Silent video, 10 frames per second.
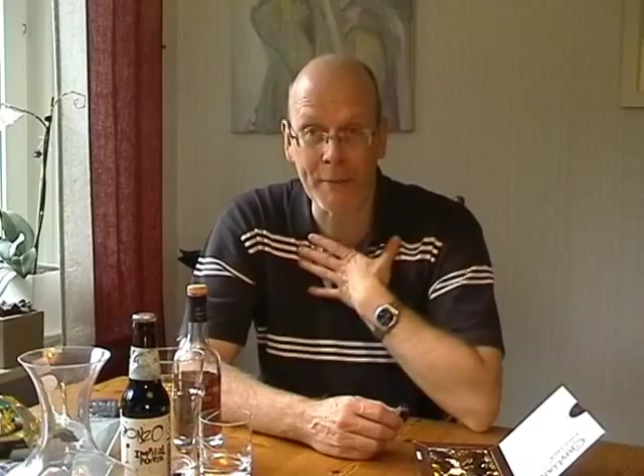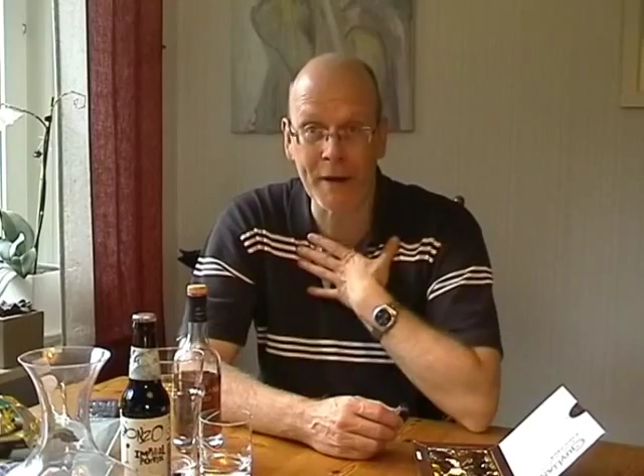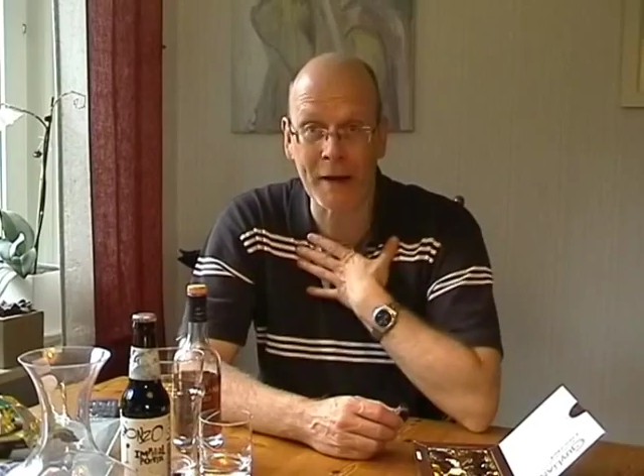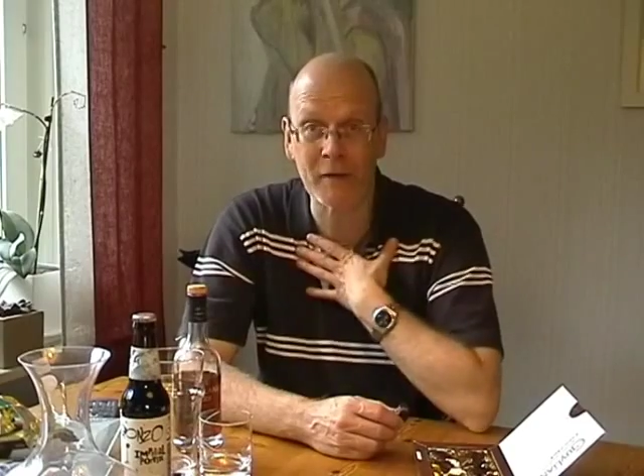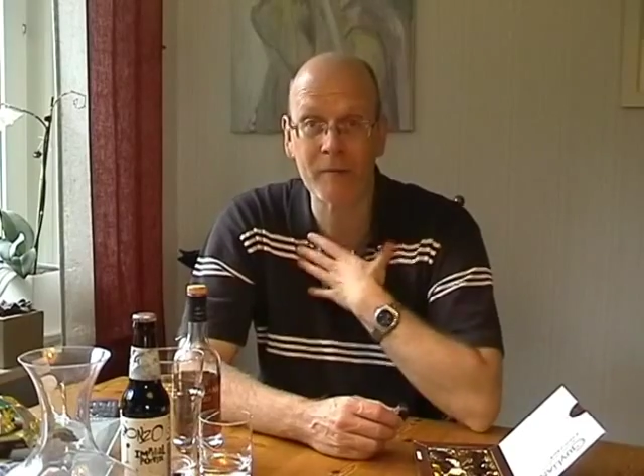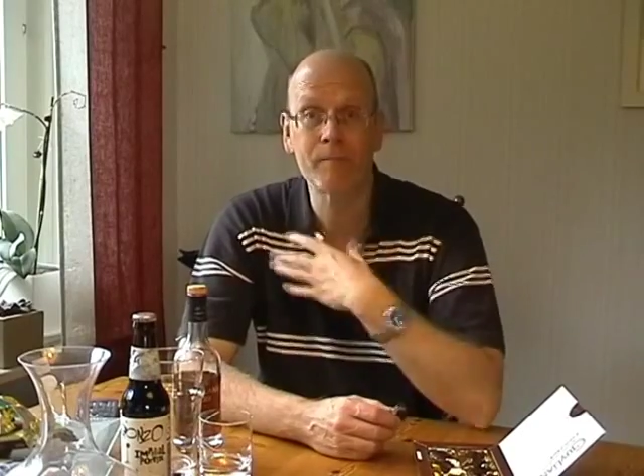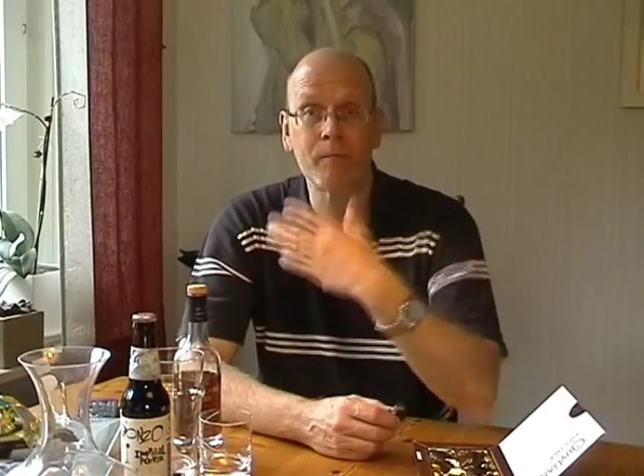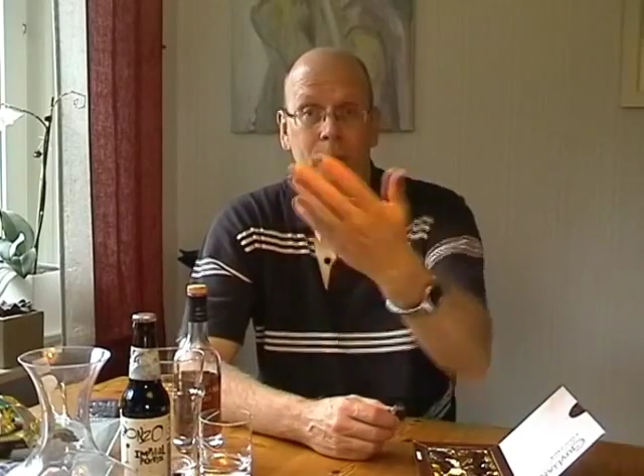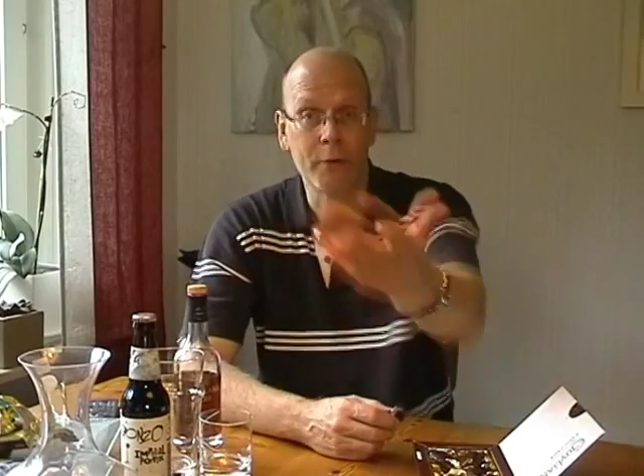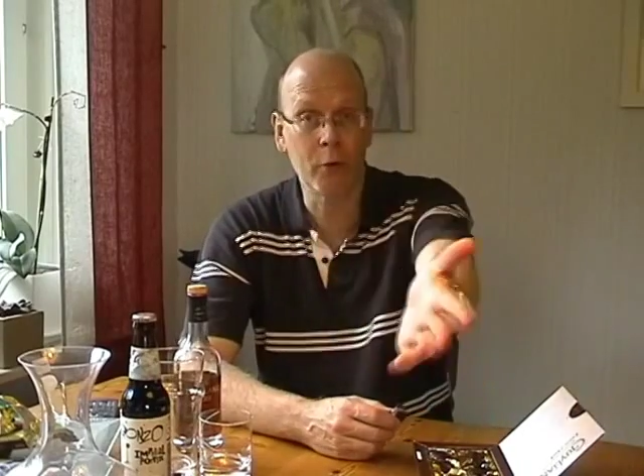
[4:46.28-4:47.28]
my palate.
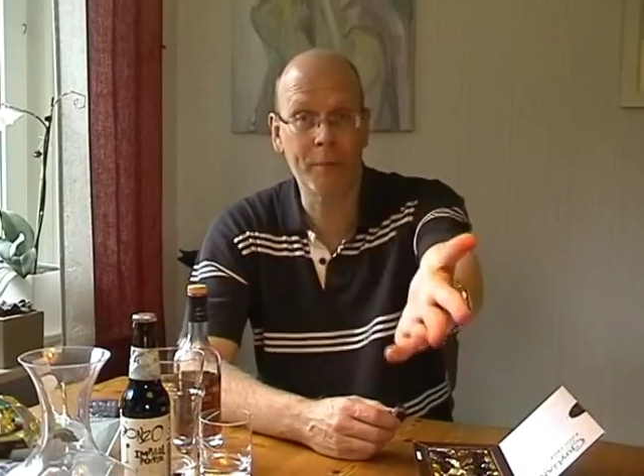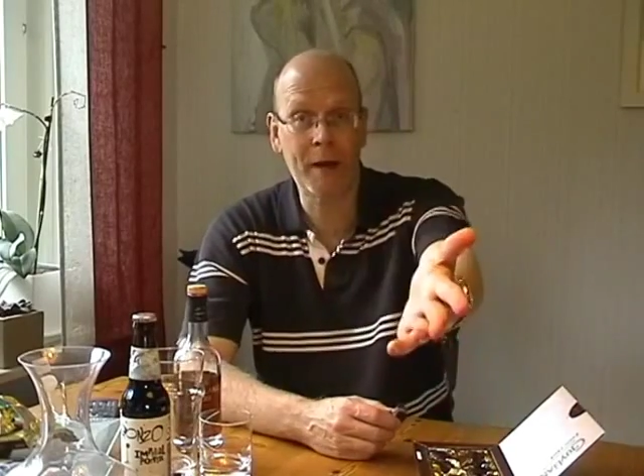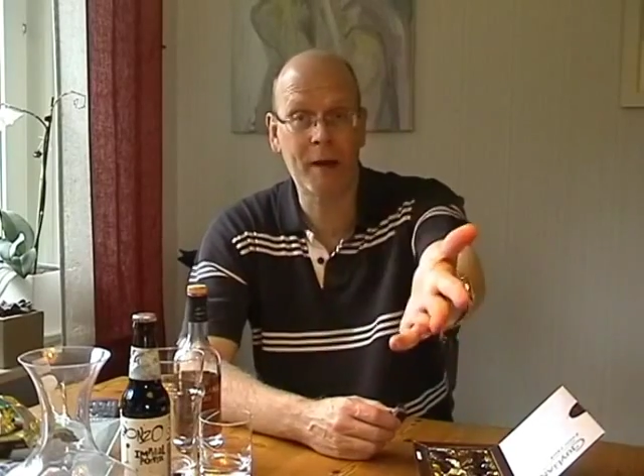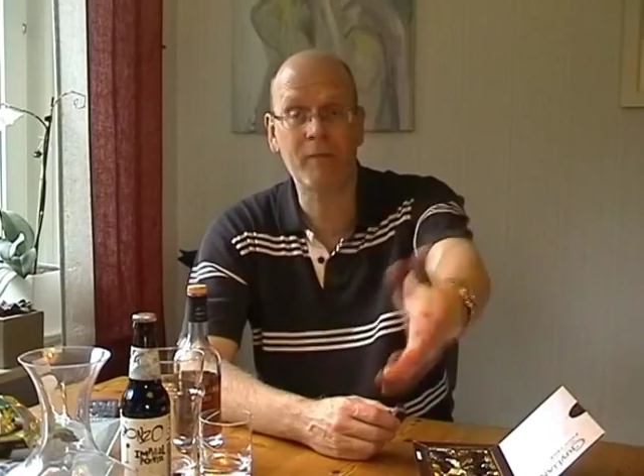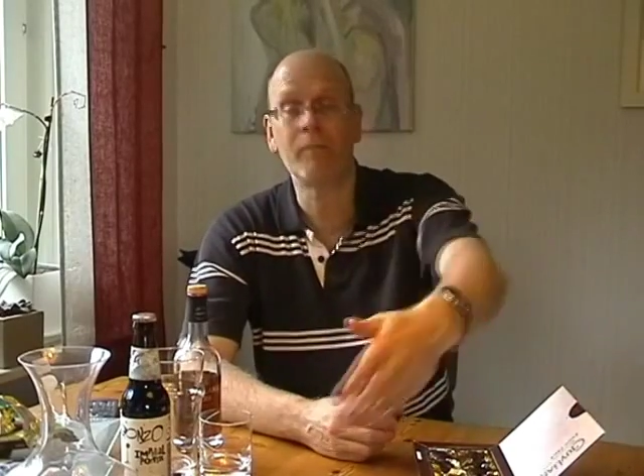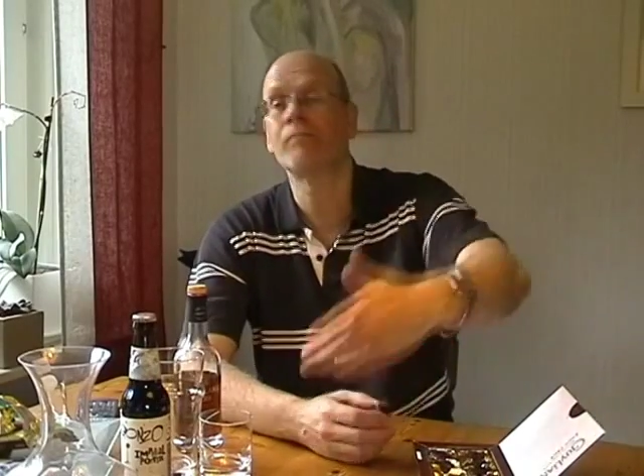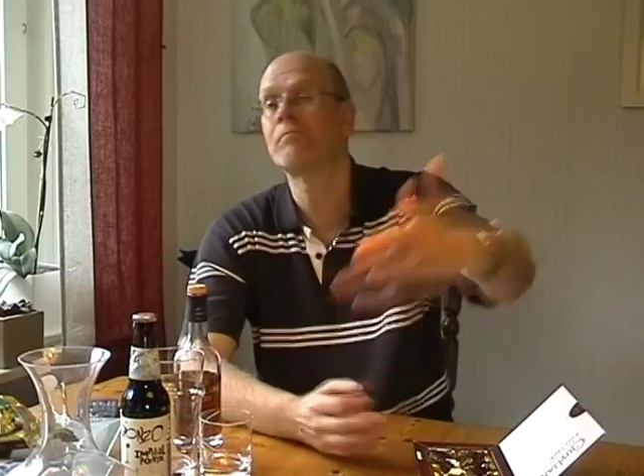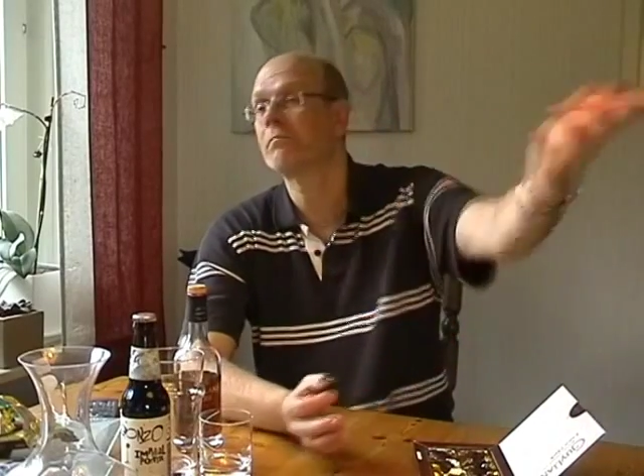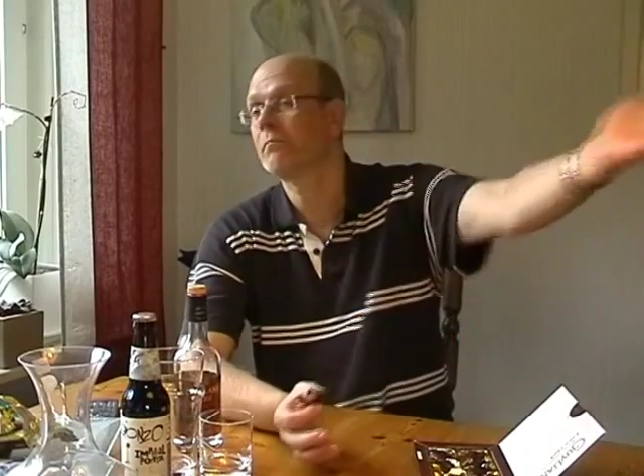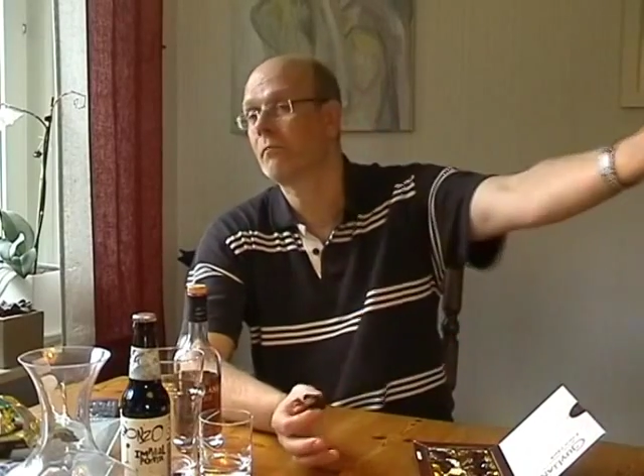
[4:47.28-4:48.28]
Your palate?
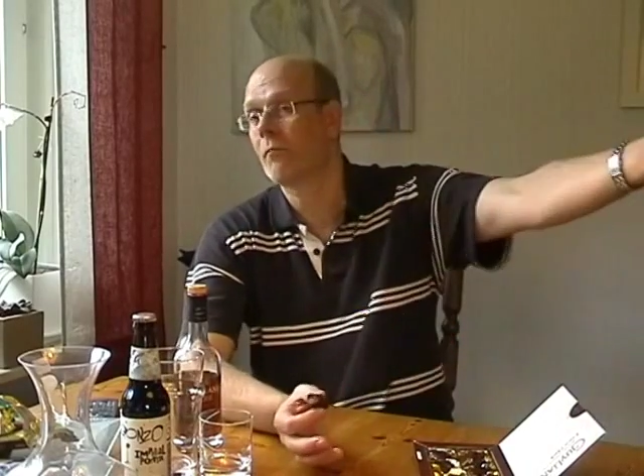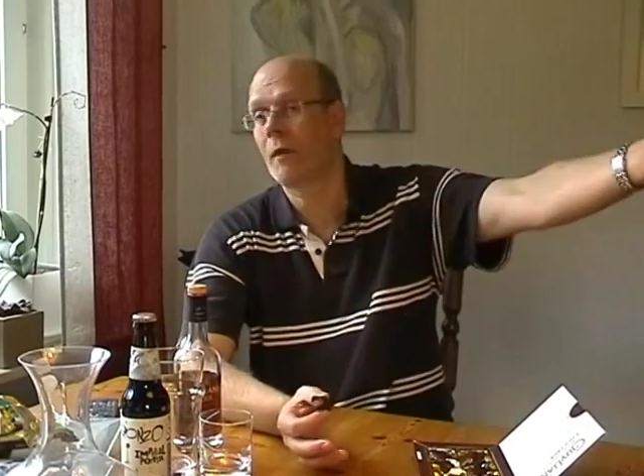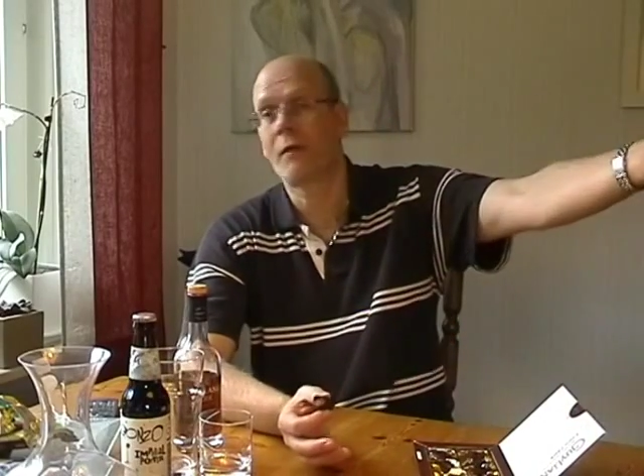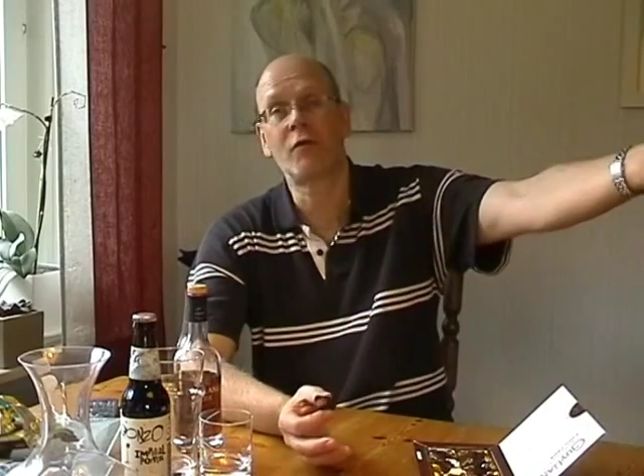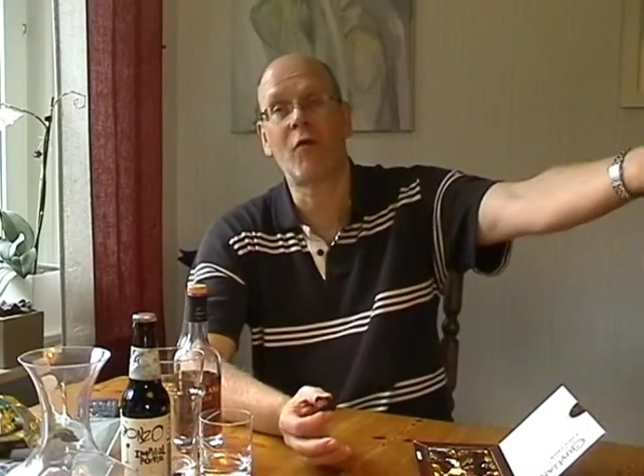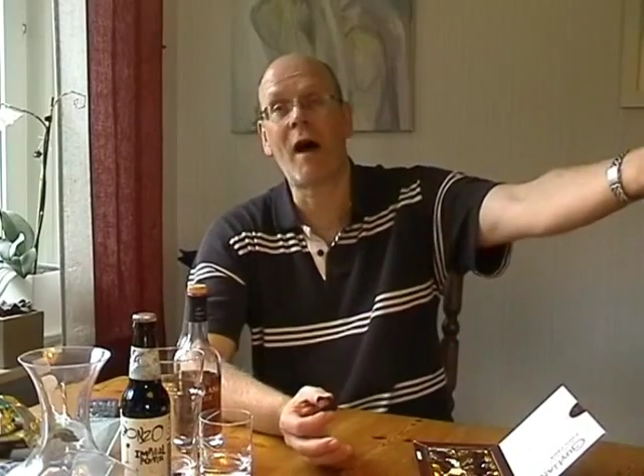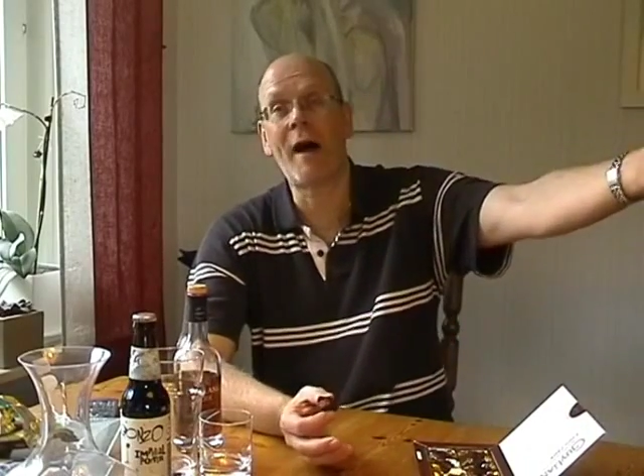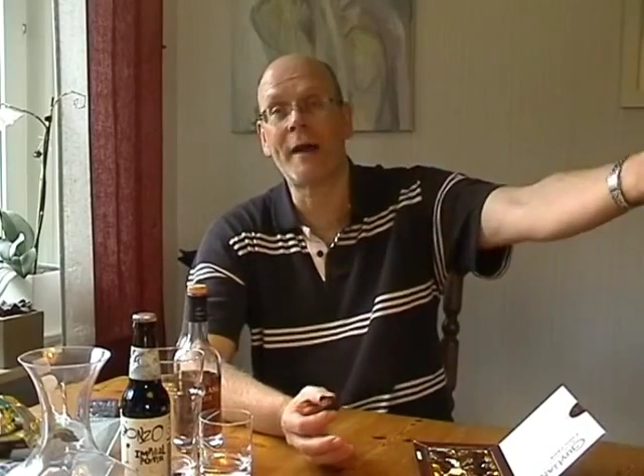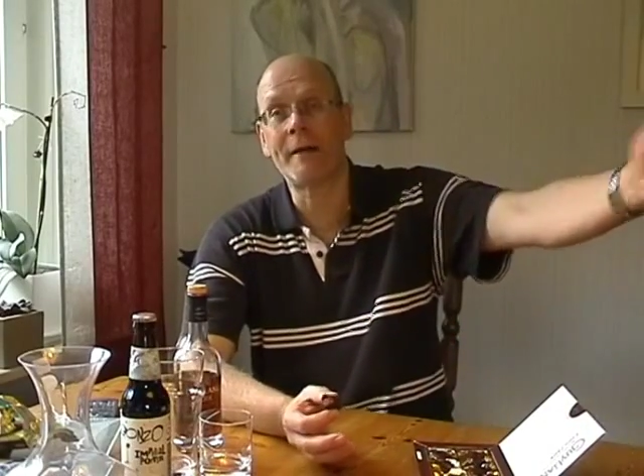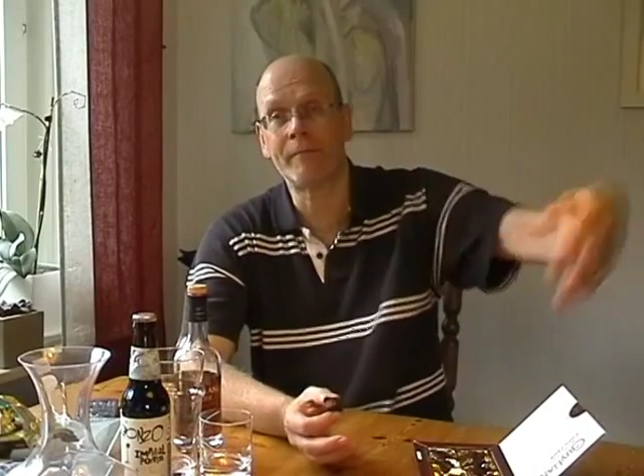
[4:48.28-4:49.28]

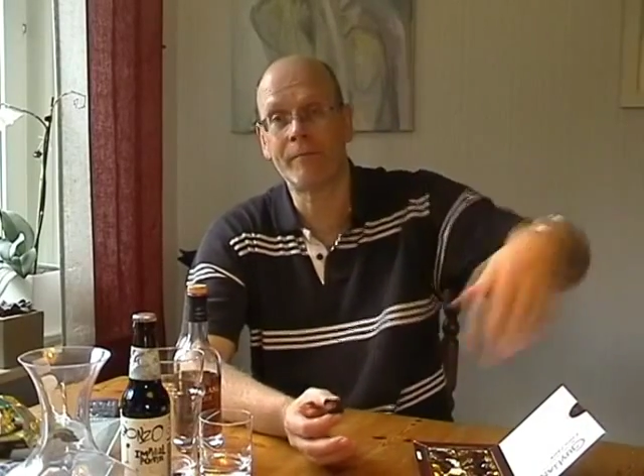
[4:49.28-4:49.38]
Try.